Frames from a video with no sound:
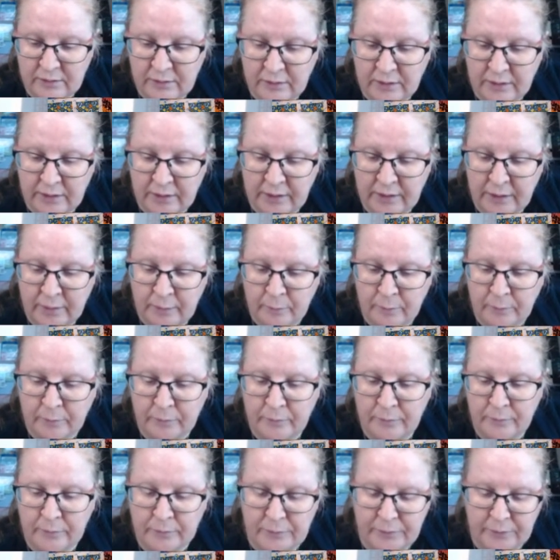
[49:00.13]

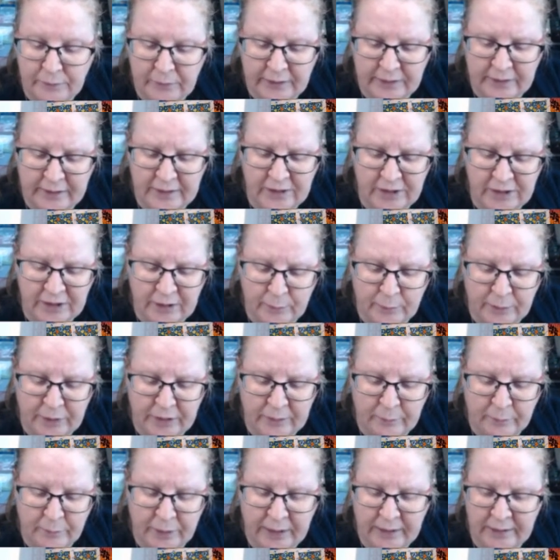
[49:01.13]
I think she had been
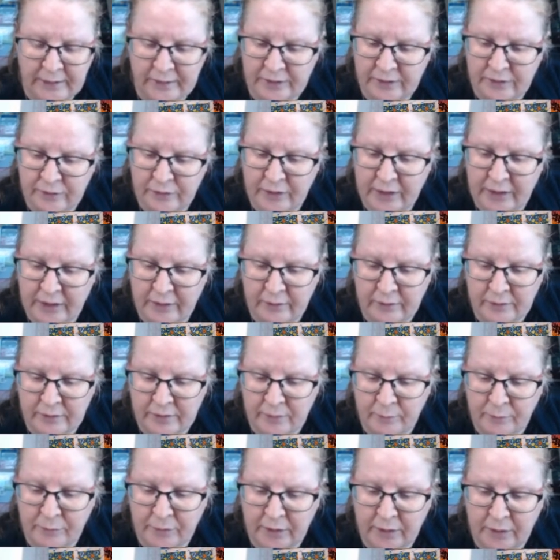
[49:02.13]
in palliative care or
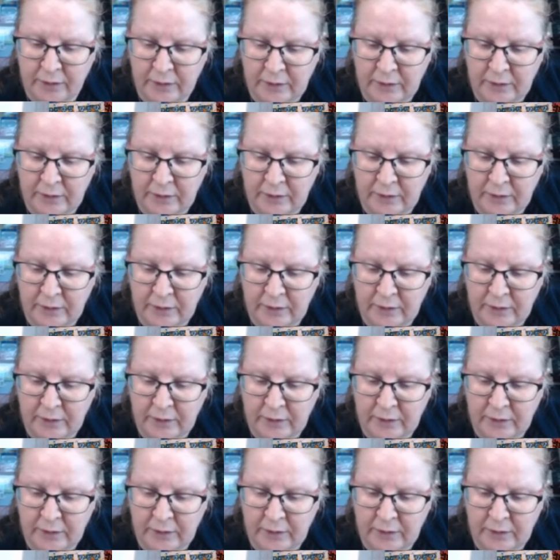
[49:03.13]
something.